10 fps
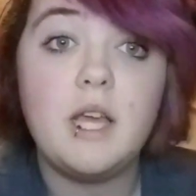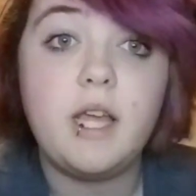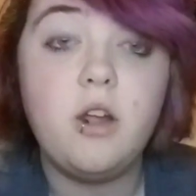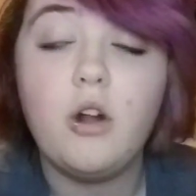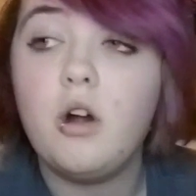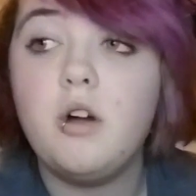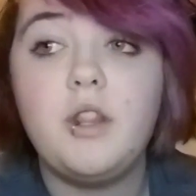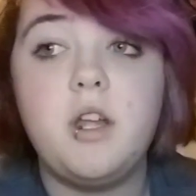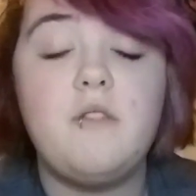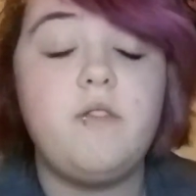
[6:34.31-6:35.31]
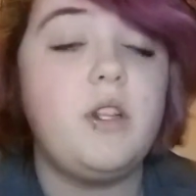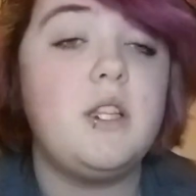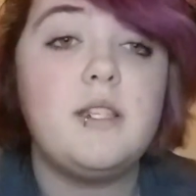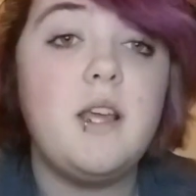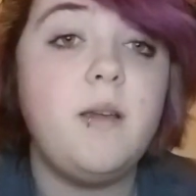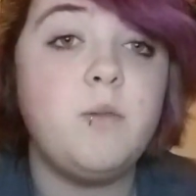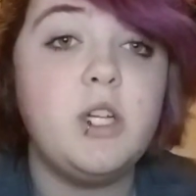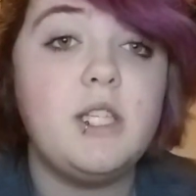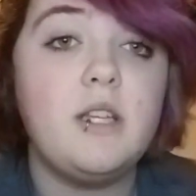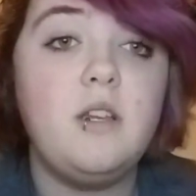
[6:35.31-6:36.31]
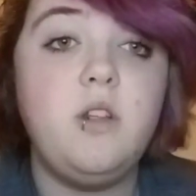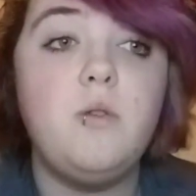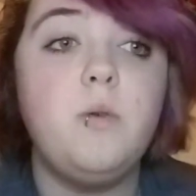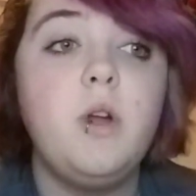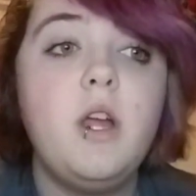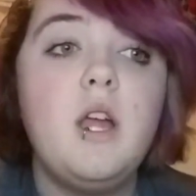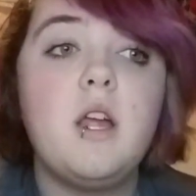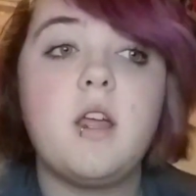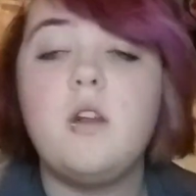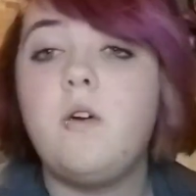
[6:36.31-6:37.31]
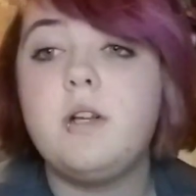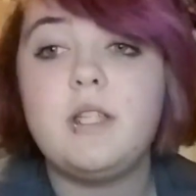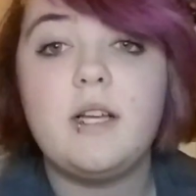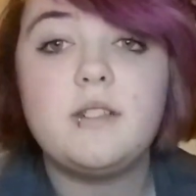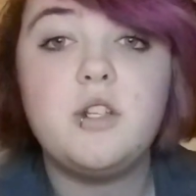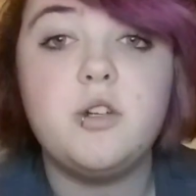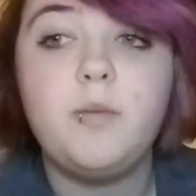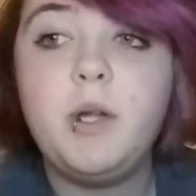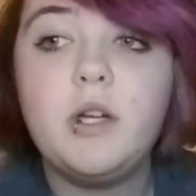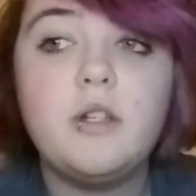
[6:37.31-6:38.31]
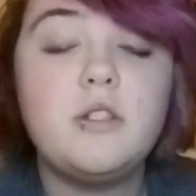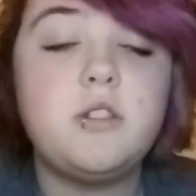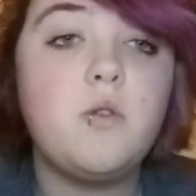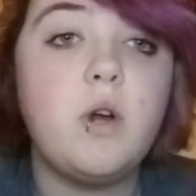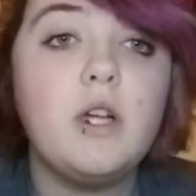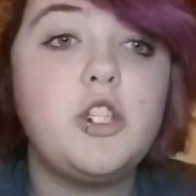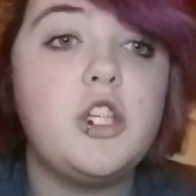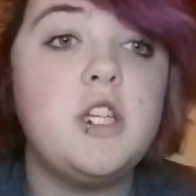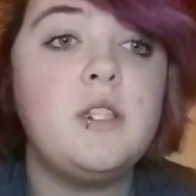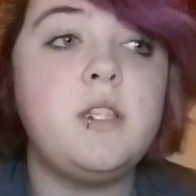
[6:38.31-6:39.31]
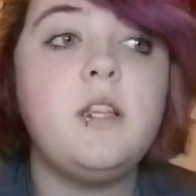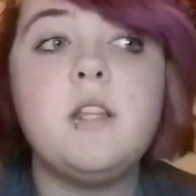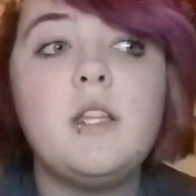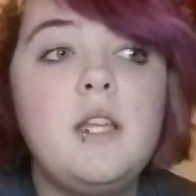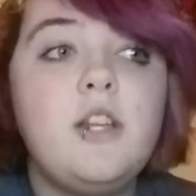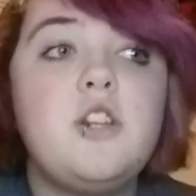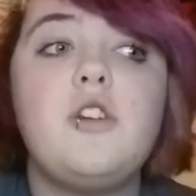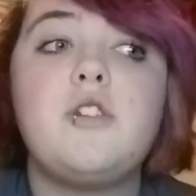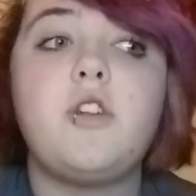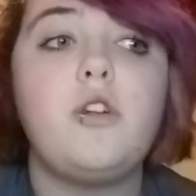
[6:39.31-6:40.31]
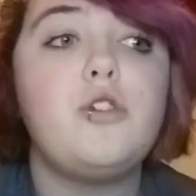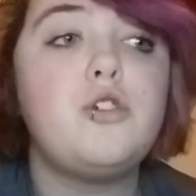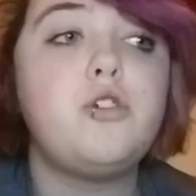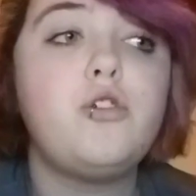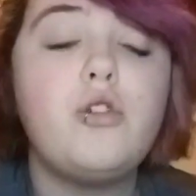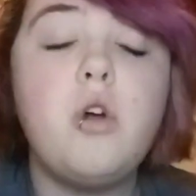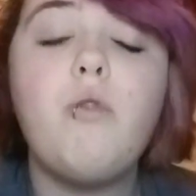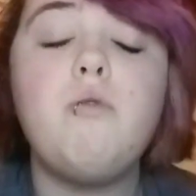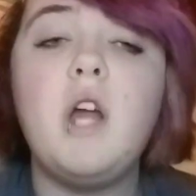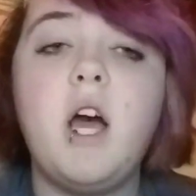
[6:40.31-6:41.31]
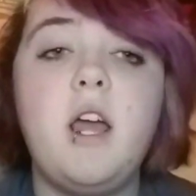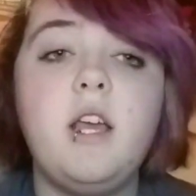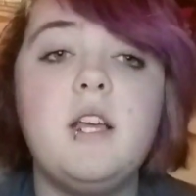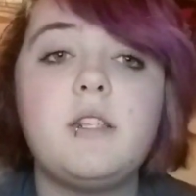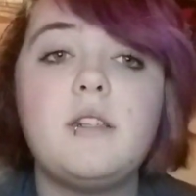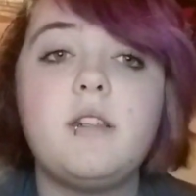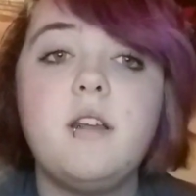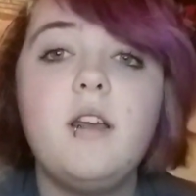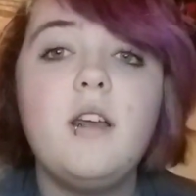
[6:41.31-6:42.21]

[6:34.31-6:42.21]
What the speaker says: Like, you're all there for the same reason. You can always ask your peers questions, and the teachers are so nice.